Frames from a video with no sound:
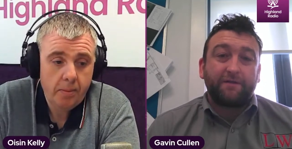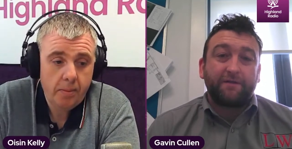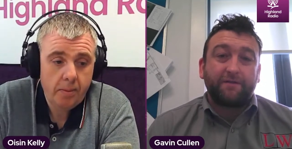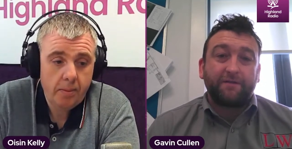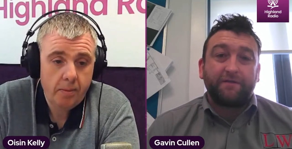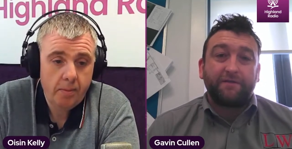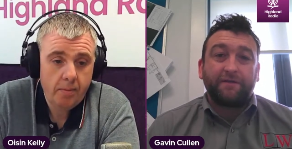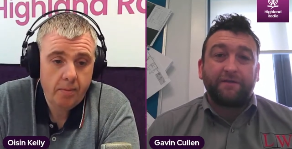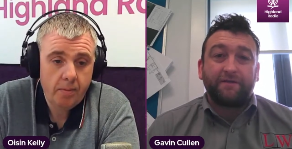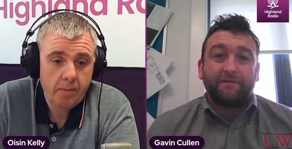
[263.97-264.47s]

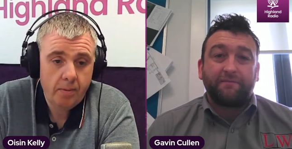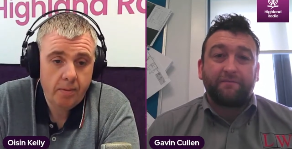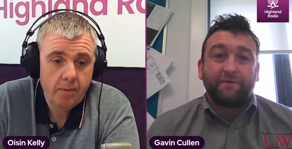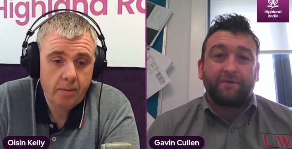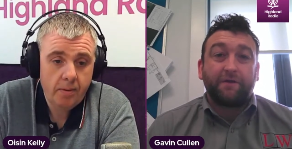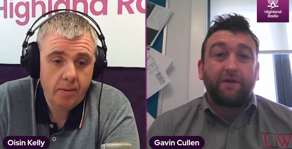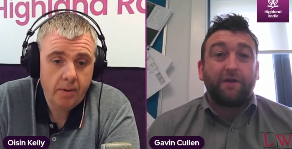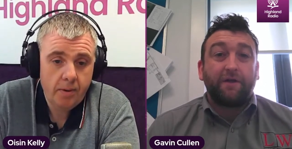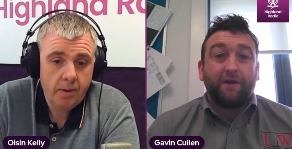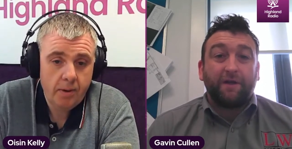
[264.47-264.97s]
Speaker 1: this season, but
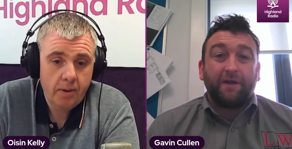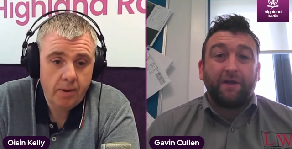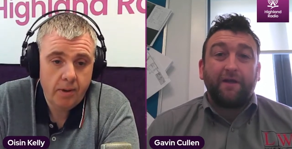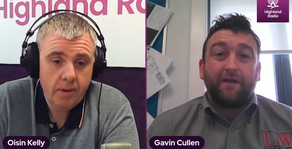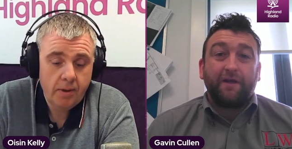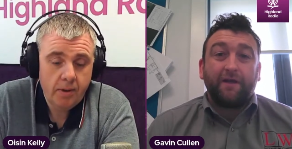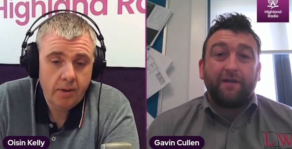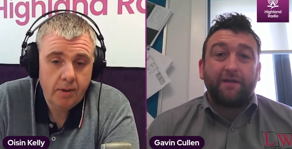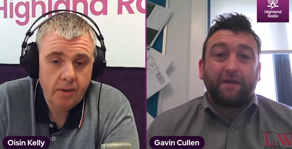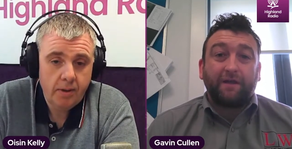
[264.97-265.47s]

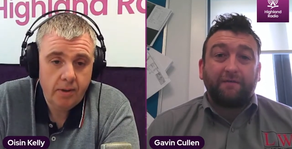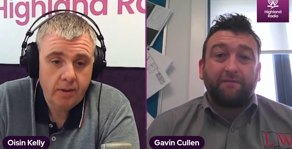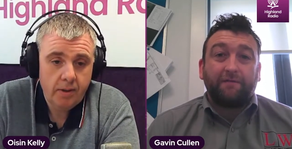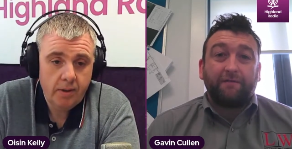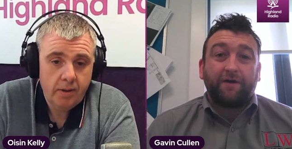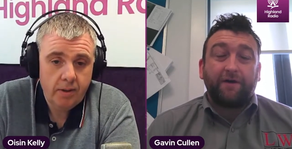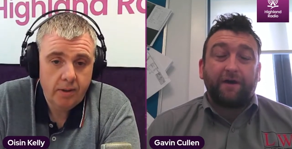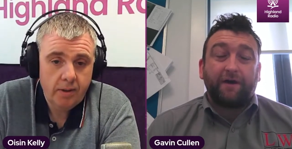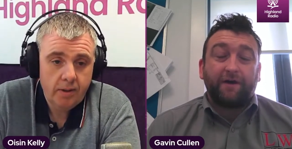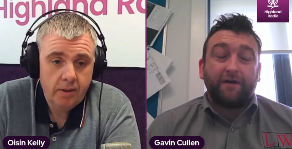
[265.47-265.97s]
it's, it's
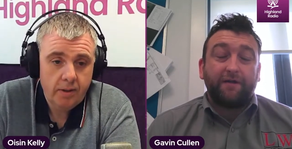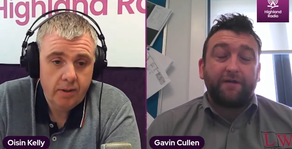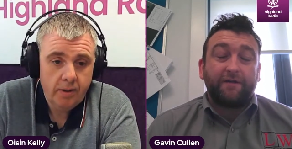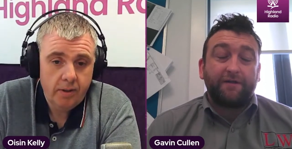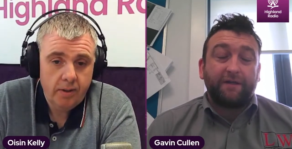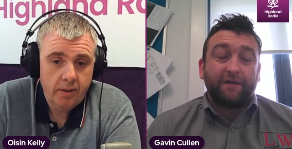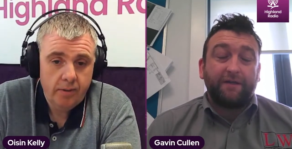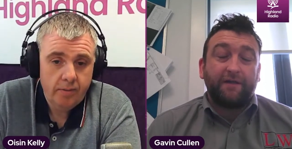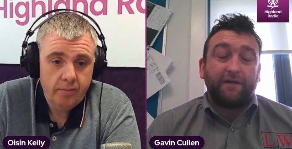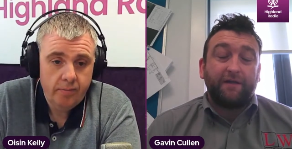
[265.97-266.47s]
very hard to
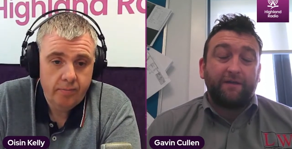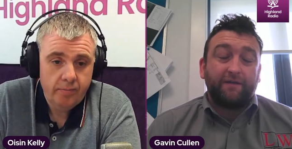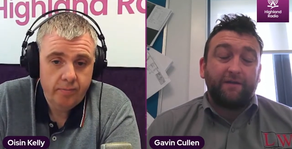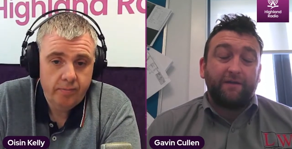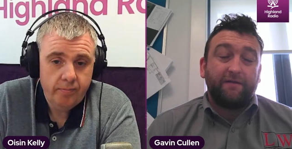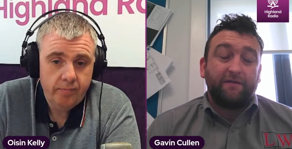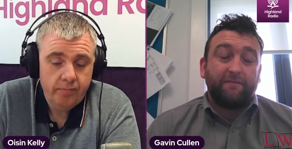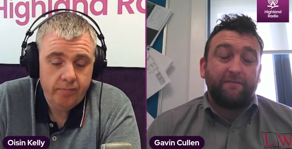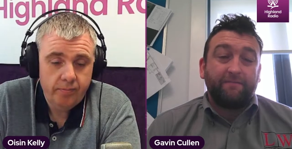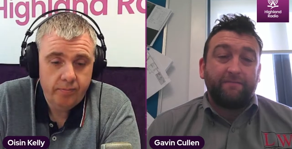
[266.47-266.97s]
see
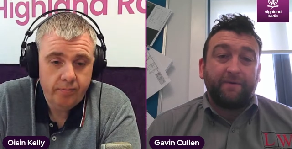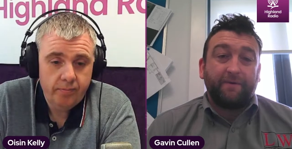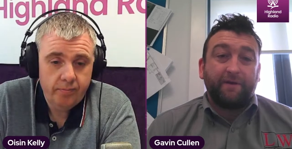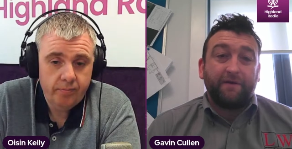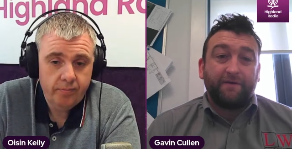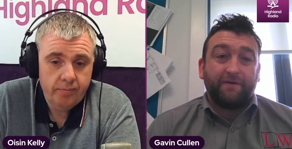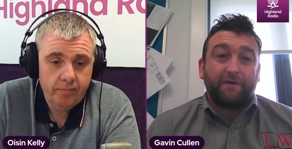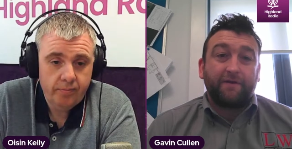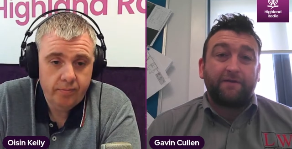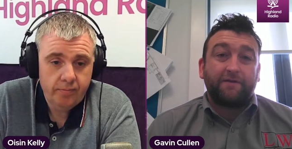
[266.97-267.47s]

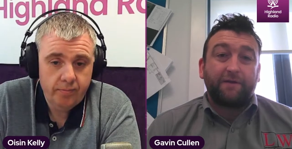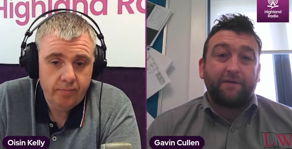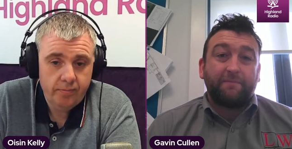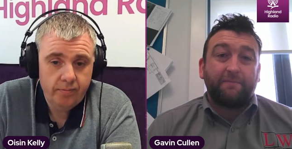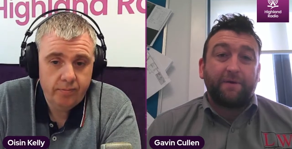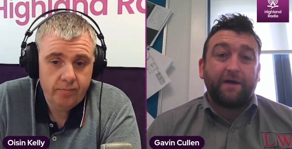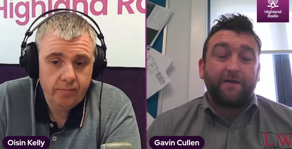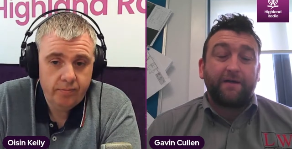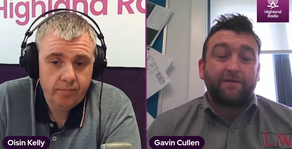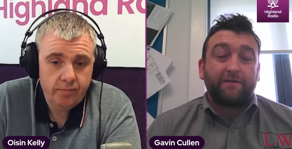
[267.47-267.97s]
not see
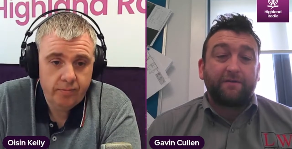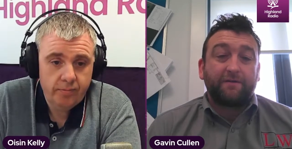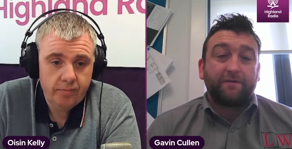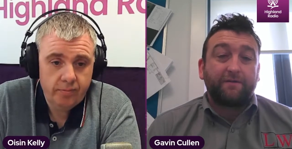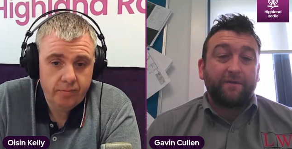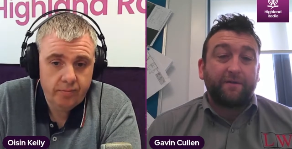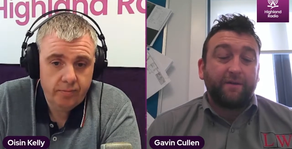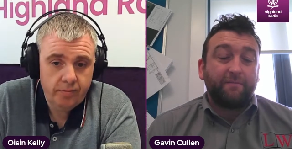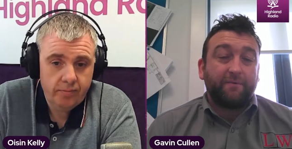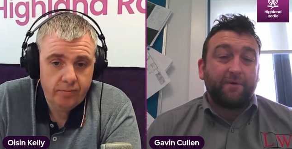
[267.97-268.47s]
passing or
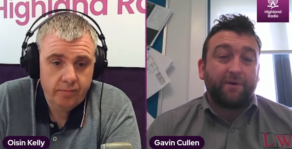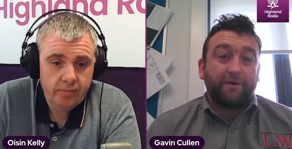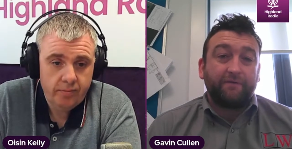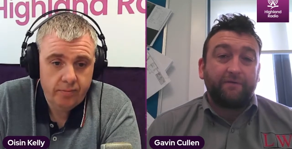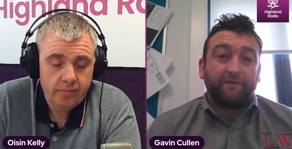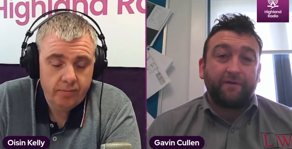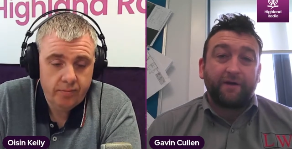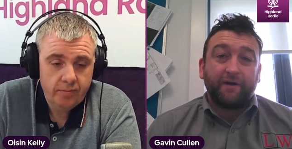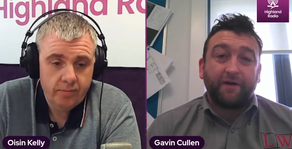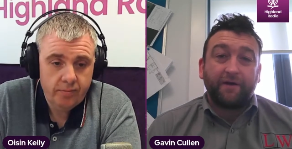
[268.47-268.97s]
three points
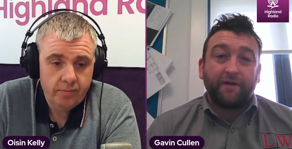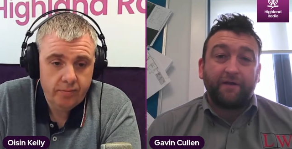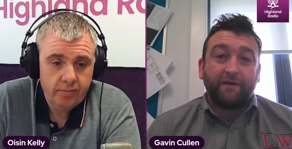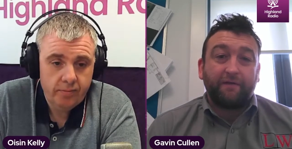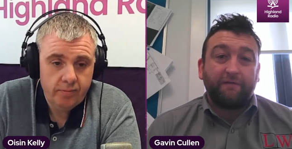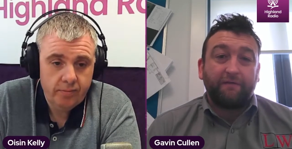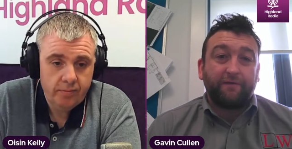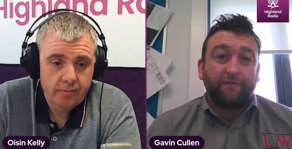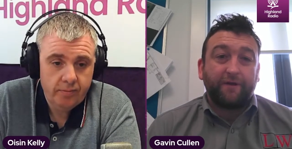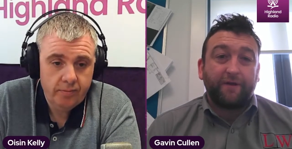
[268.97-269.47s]
for Derry
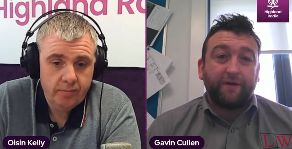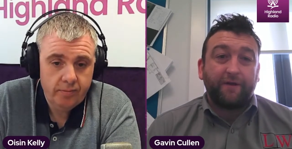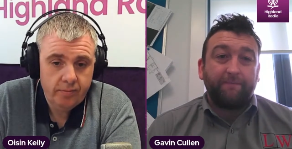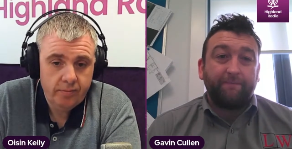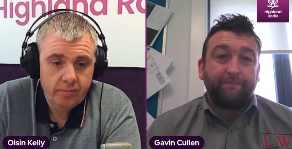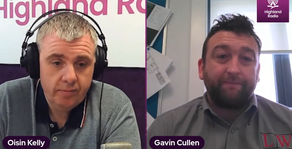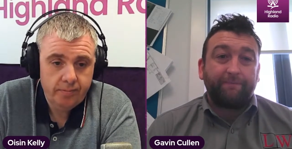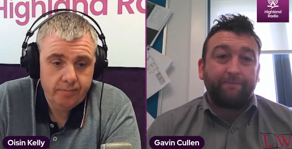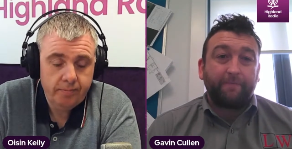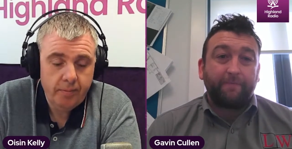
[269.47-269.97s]
on Friday.
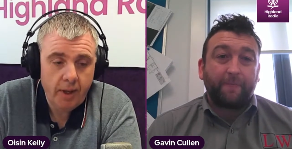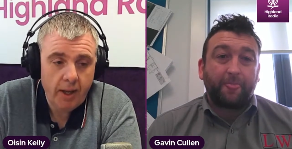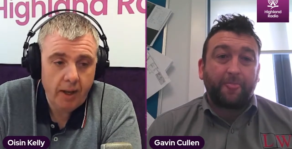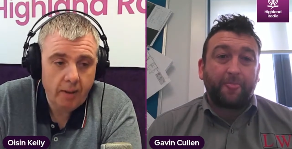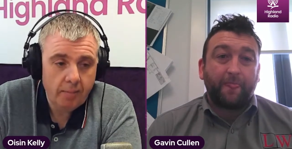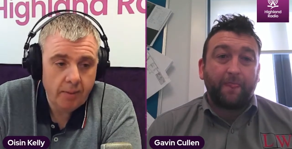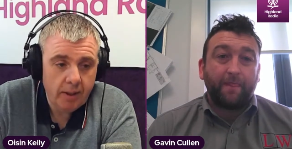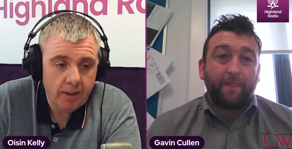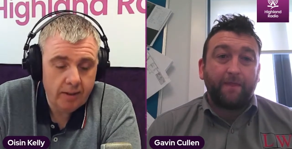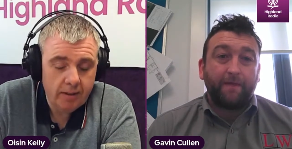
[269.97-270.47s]

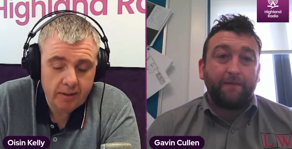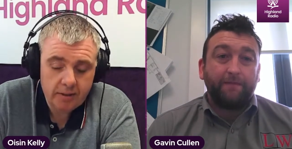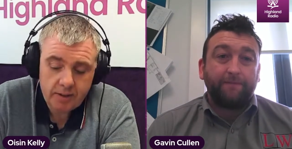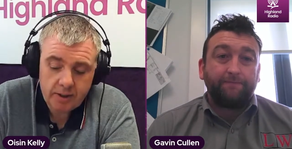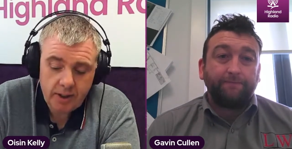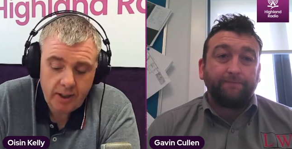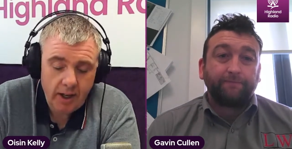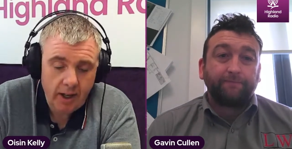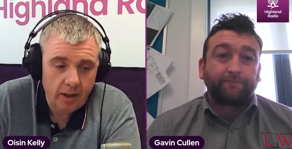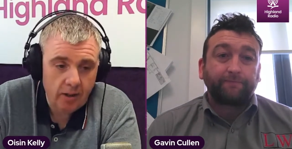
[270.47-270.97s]
Speaker 2: Yeah, and I've
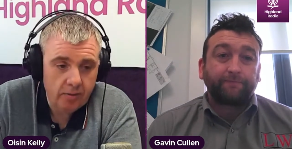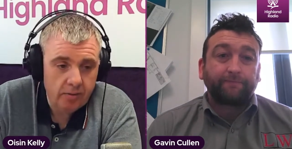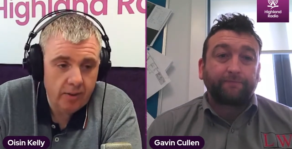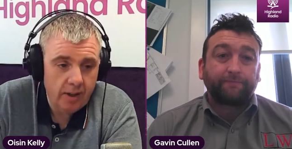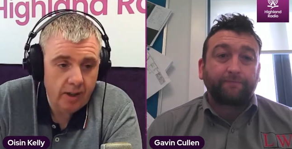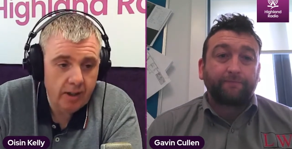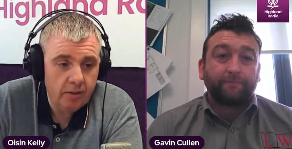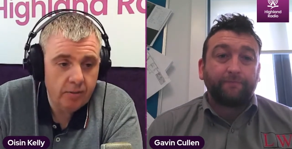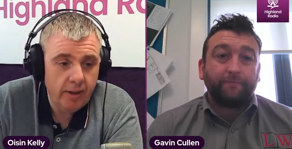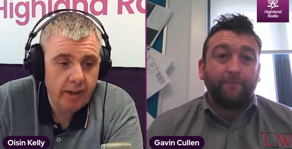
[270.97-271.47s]
seen Alan
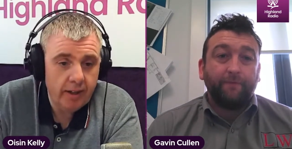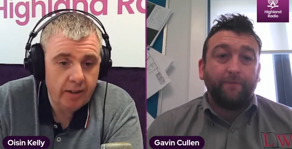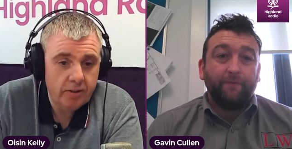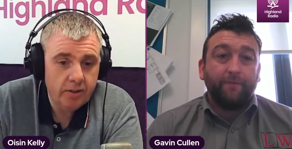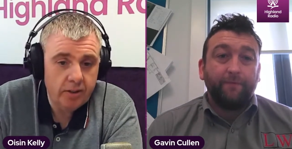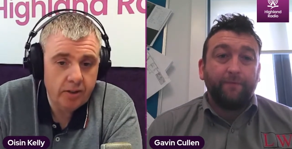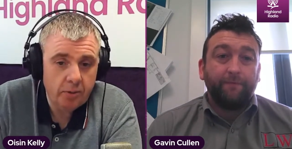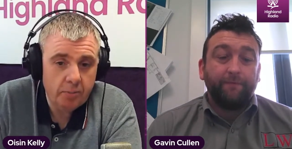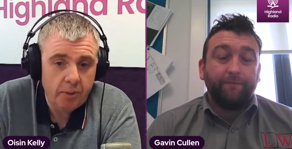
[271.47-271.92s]
Alan Reynolds in the